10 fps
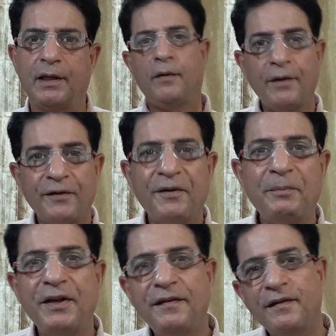There are some
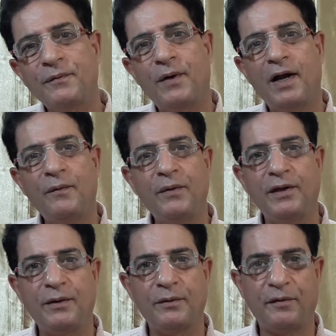reasons why we
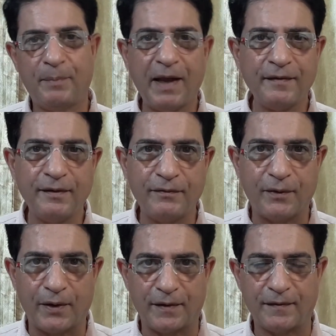use passive
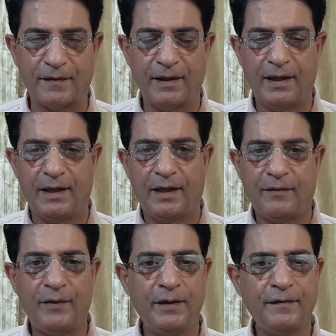voice.
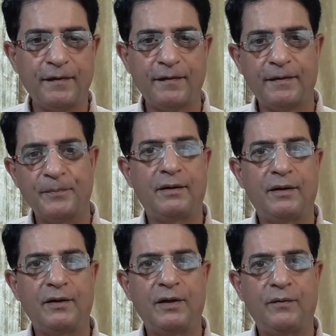For instance,
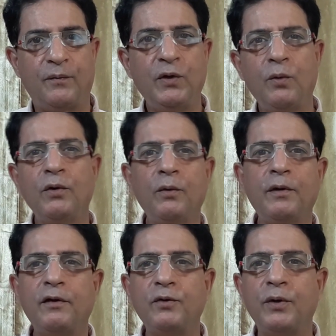we don't know
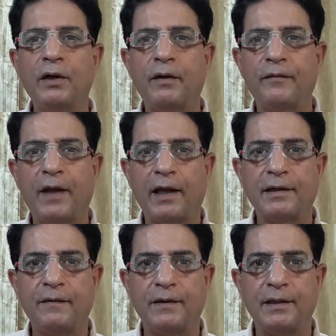the doer of the
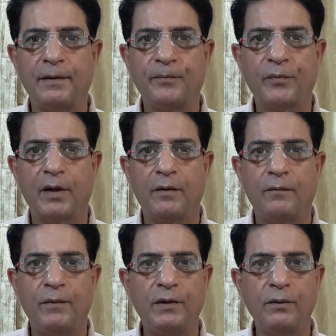activity.
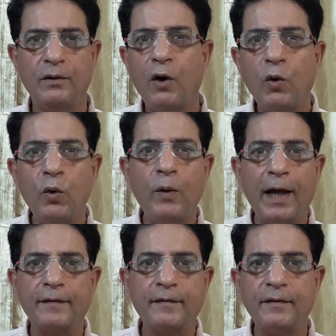We don't know who
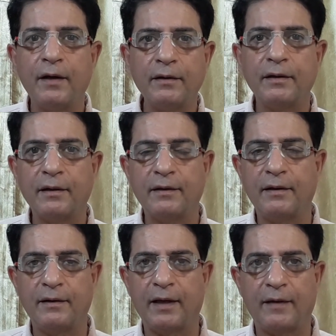has done
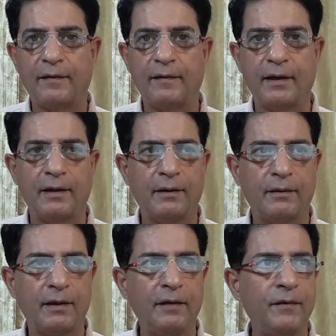that thing,
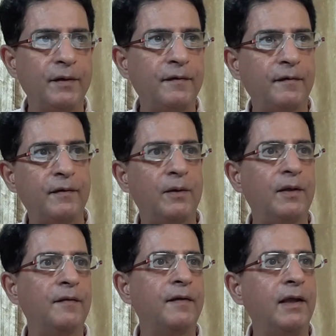okay? For instance, you
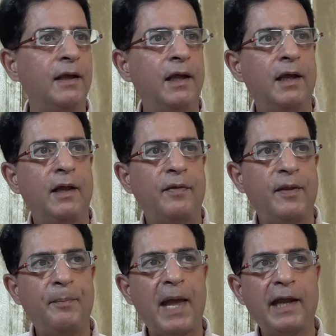can say,
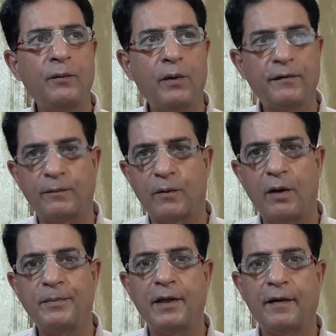the bank was
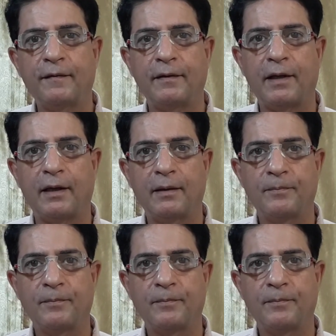robbed yesterday.